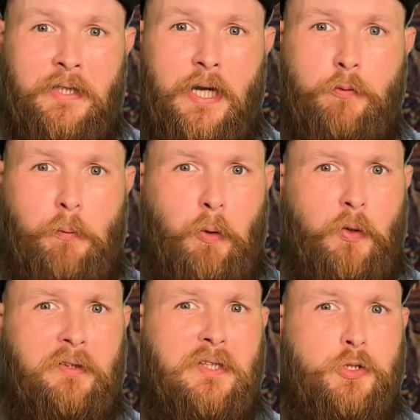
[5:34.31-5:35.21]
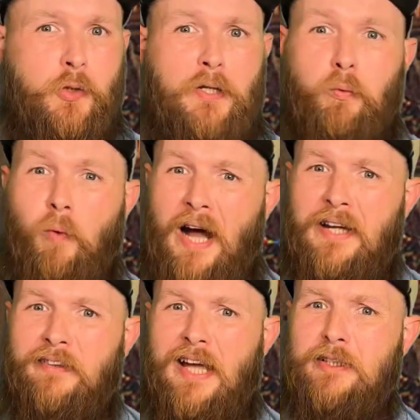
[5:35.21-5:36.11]
He reportedly drank
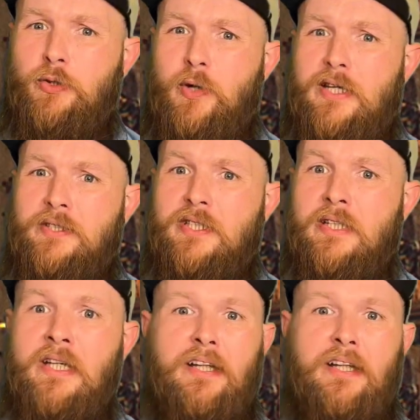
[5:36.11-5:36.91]
wine like crazy